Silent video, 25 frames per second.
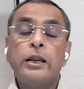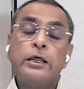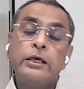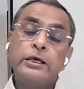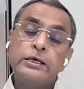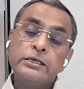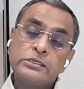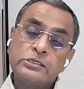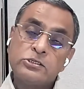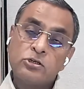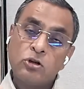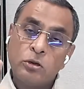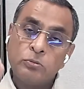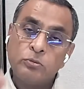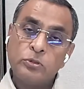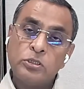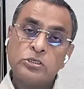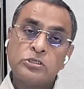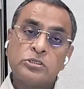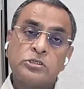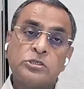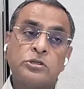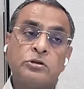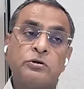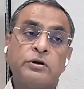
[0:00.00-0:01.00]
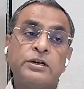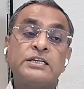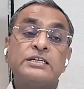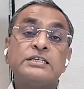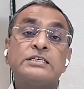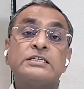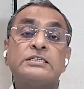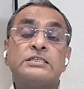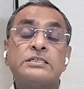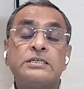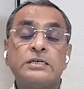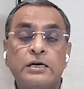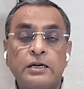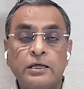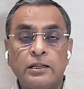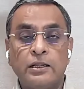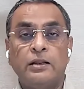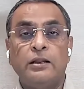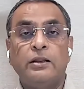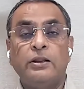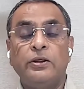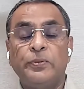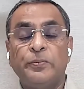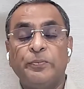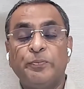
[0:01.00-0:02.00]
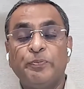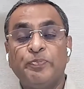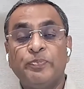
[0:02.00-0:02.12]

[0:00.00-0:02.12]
he stopped the steroids suddenly.